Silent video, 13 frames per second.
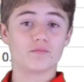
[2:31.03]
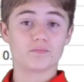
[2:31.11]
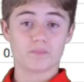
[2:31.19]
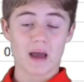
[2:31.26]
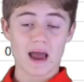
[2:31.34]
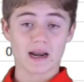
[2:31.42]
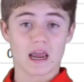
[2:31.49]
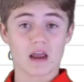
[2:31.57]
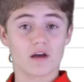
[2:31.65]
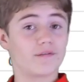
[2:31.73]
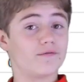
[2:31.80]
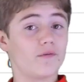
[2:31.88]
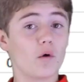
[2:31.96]
batting
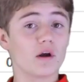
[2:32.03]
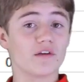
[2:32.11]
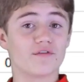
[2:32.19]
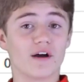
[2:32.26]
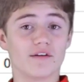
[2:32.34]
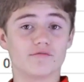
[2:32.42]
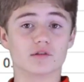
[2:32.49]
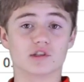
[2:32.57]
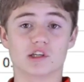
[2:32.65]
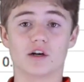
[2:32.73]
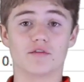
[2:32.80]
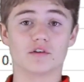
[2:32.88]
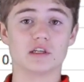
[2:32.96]

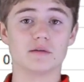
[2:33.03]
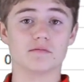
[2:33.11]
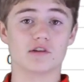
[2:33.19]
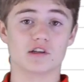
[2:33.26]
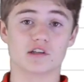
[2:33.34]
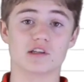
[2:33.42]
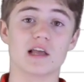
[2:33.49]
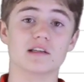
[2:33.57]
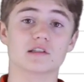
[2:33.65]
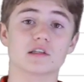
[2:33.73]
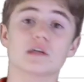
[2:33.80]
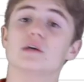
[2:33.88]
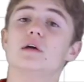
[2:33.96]
45% of a team's
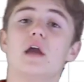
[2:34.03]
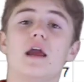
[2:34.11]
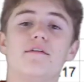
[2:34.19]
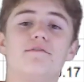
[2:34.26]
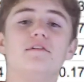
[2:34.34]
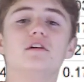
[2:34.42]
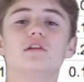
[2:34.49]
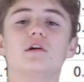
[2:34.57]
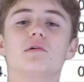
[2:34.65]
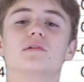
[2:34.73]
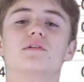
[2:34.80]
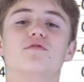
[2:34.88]
success, and fielding only